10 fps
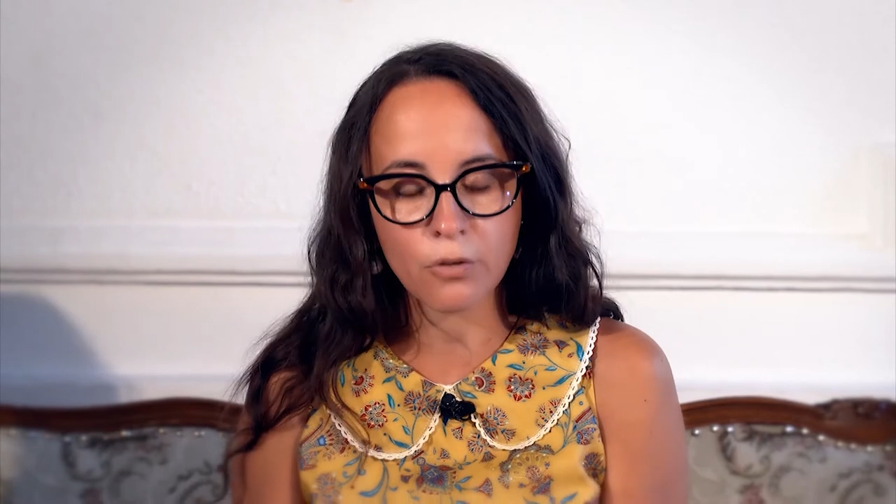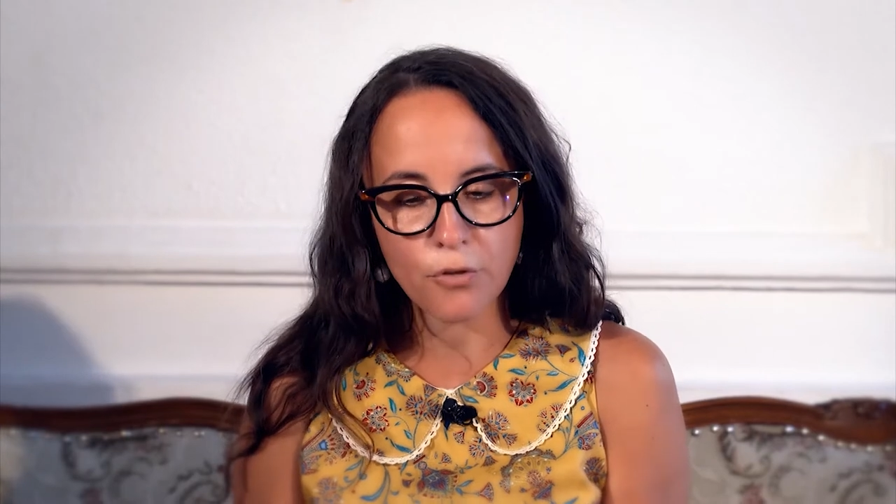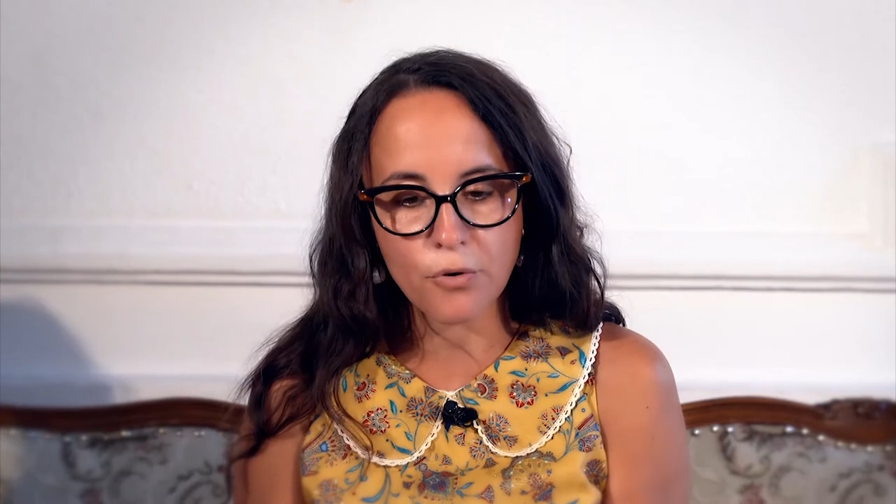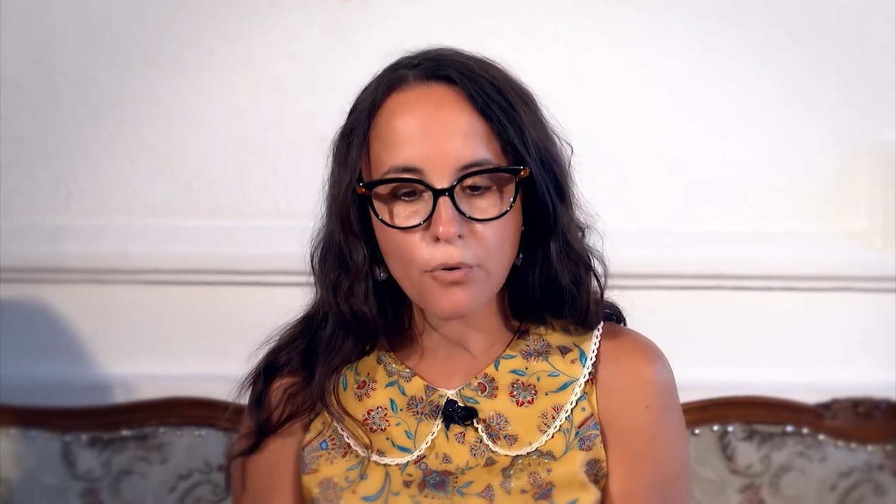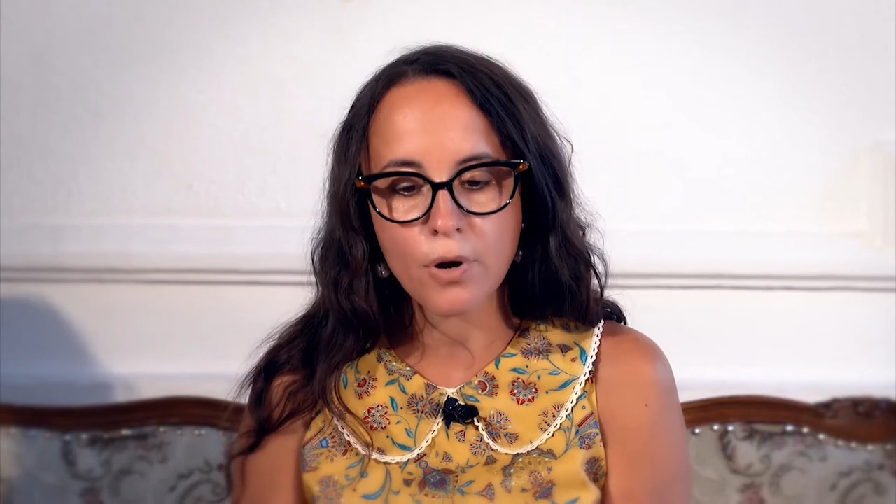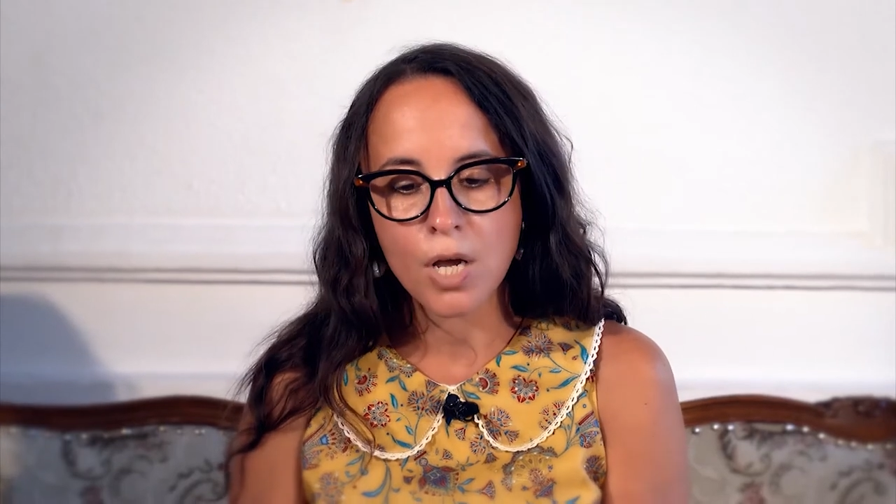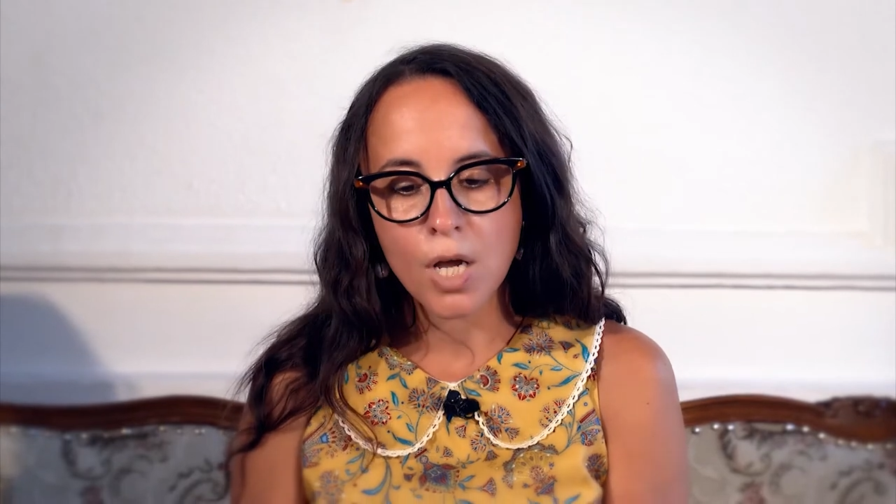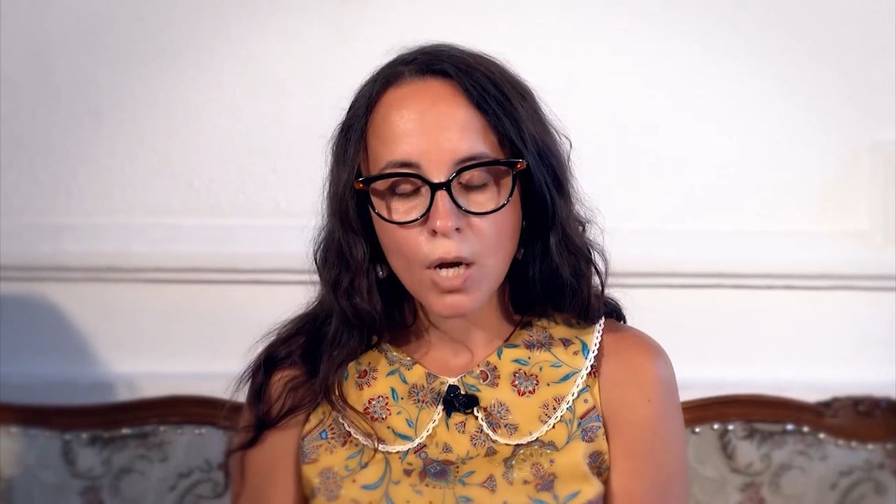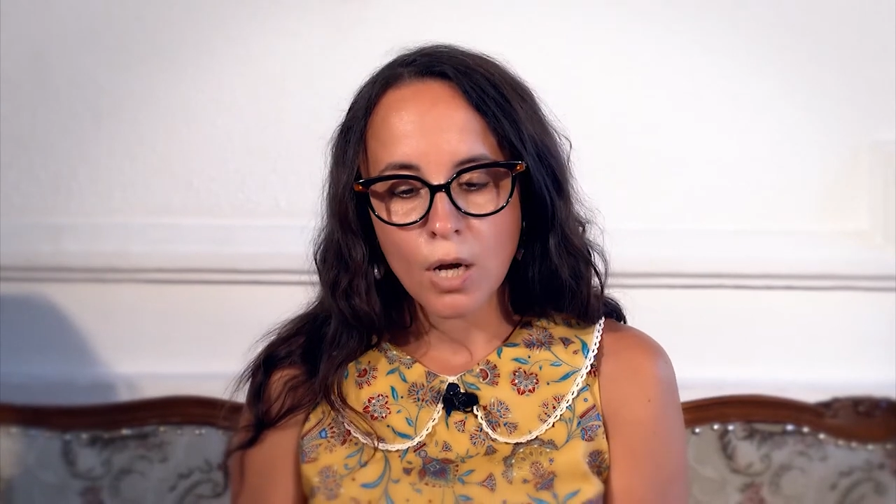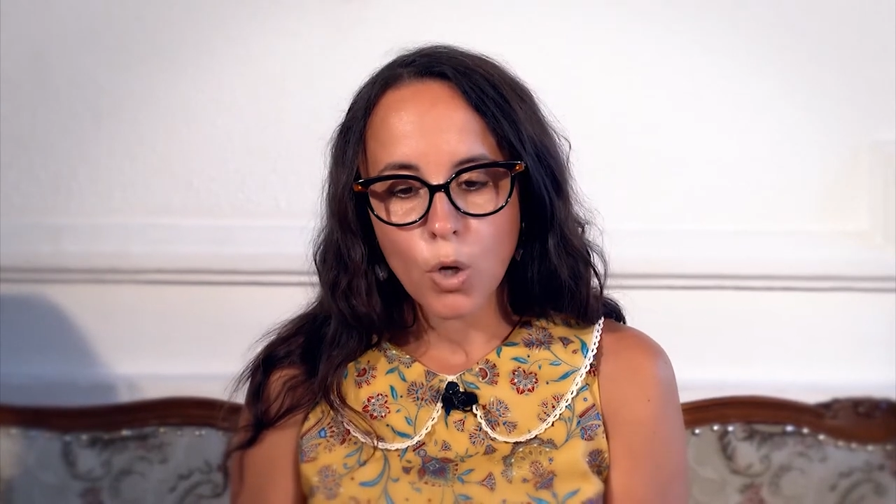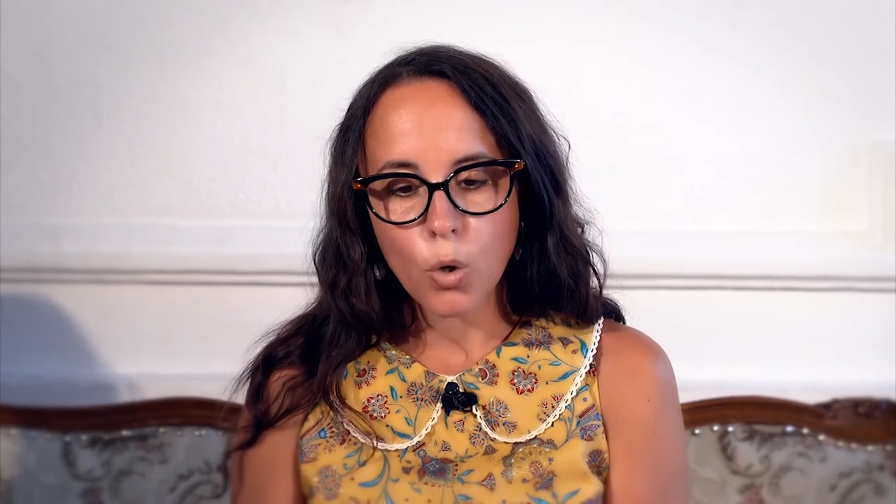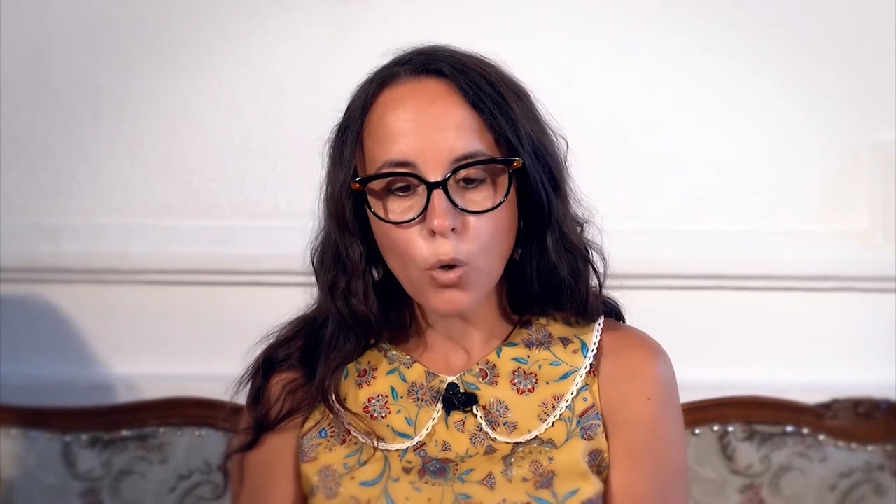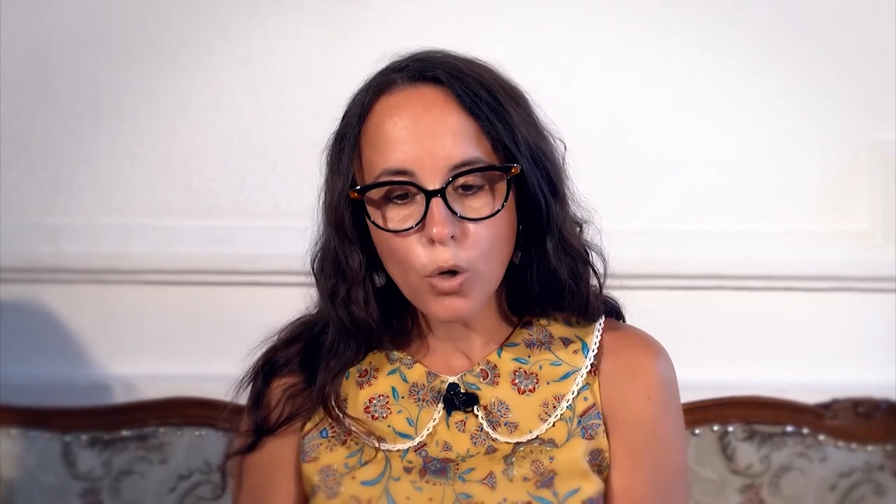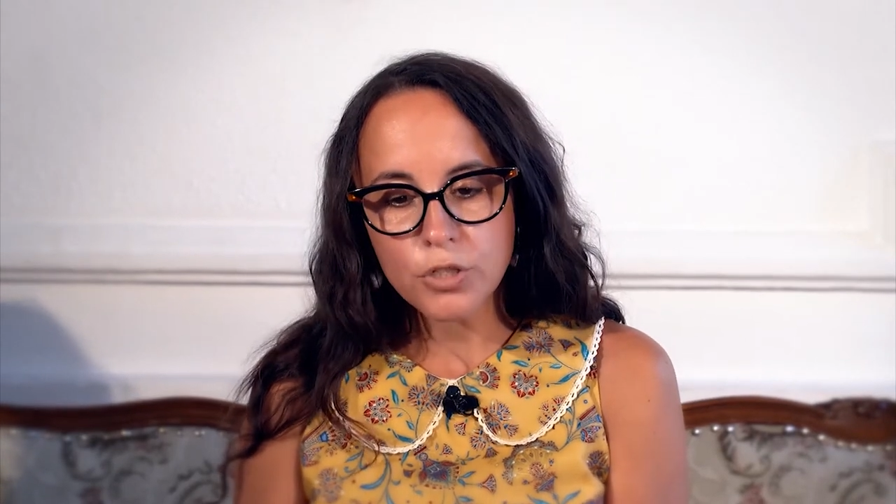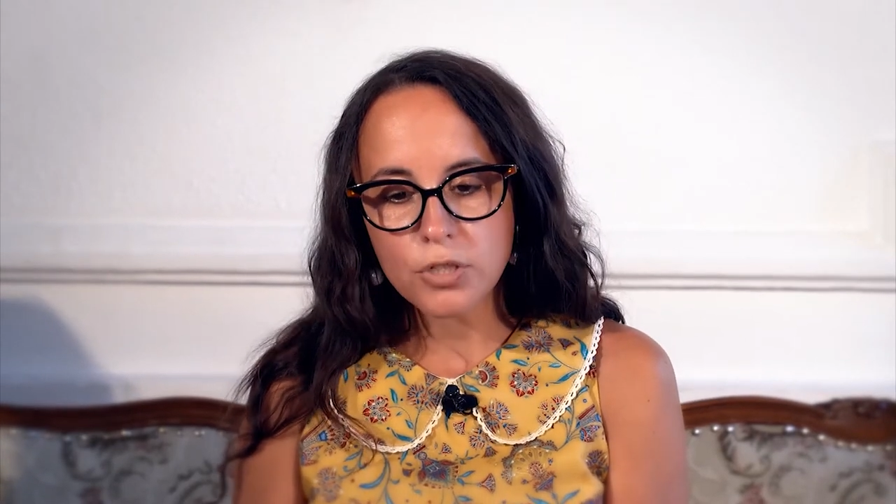through
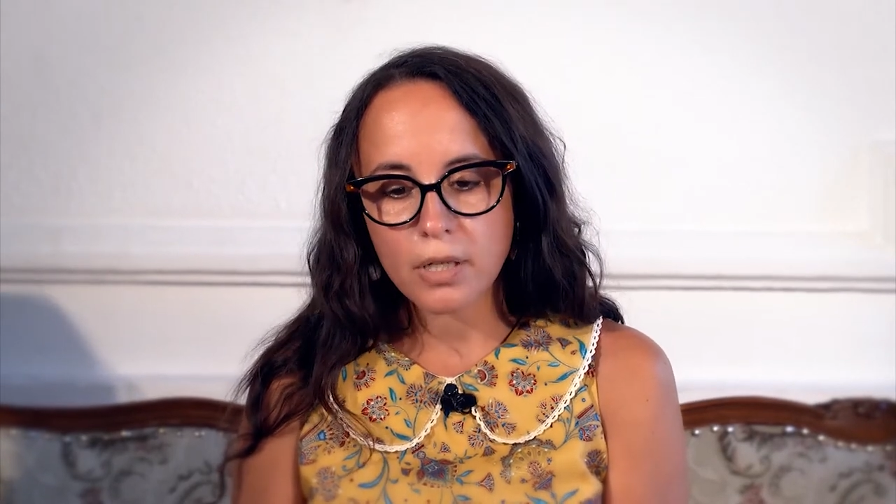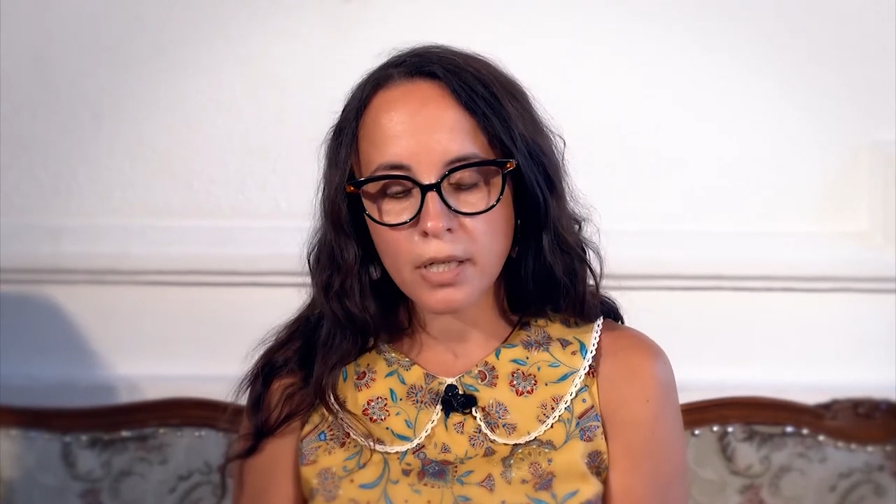could,